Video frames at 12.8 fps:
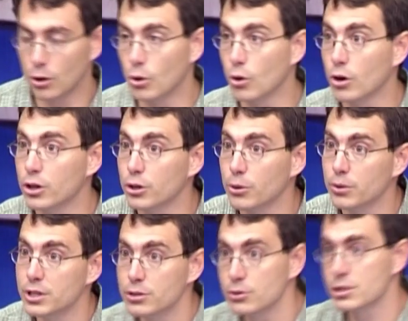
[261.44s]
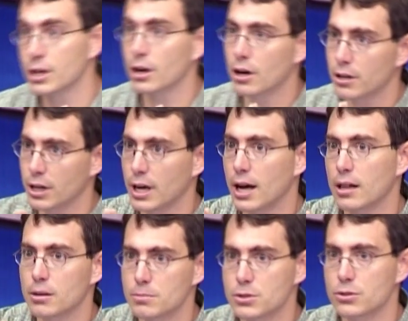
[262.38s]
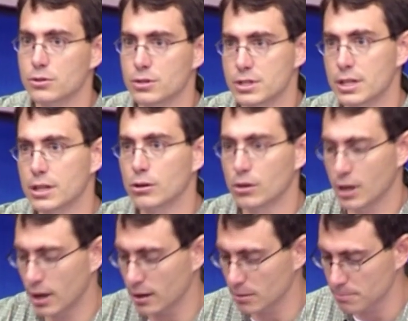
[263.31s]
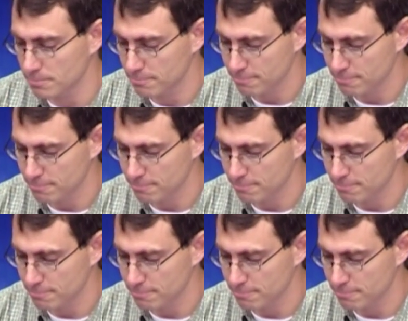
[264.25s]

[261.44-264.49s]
or you're reducing all the columns to a single column.